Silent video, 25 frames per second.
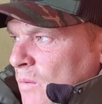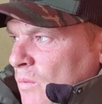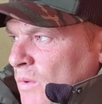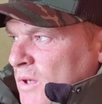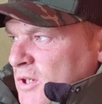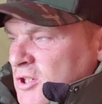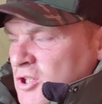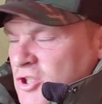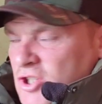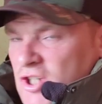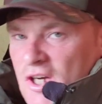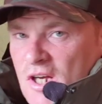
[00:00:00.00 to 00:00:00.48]

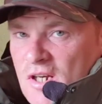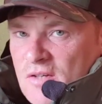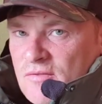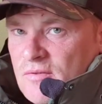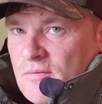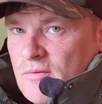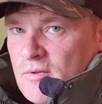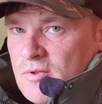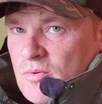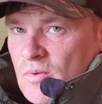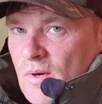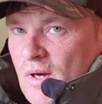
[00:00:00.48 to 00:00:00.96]
which I
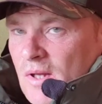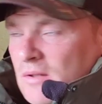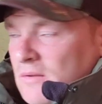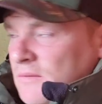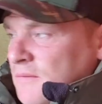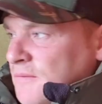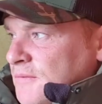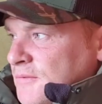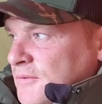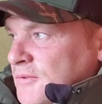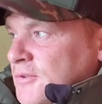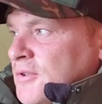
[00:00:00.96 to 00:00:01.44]
changed from a
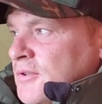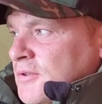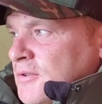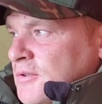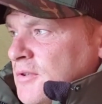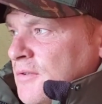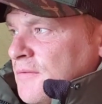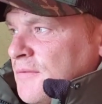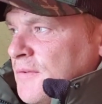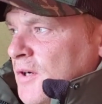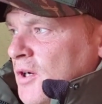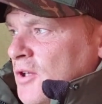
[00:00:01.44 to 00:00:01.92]
12
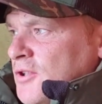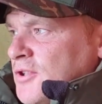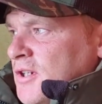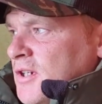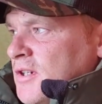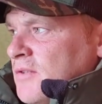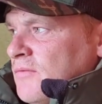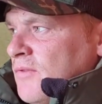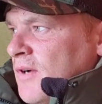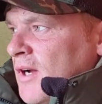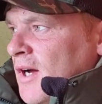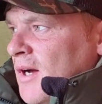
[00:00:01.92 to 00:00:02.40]
to
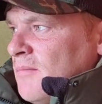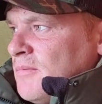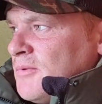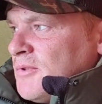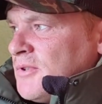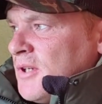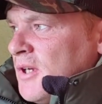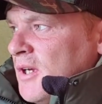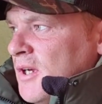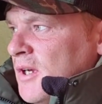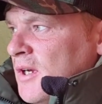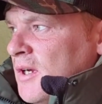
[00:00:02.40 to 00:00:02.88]
14
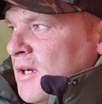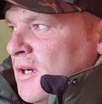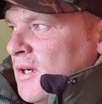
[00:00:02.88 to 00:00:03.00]
wraps.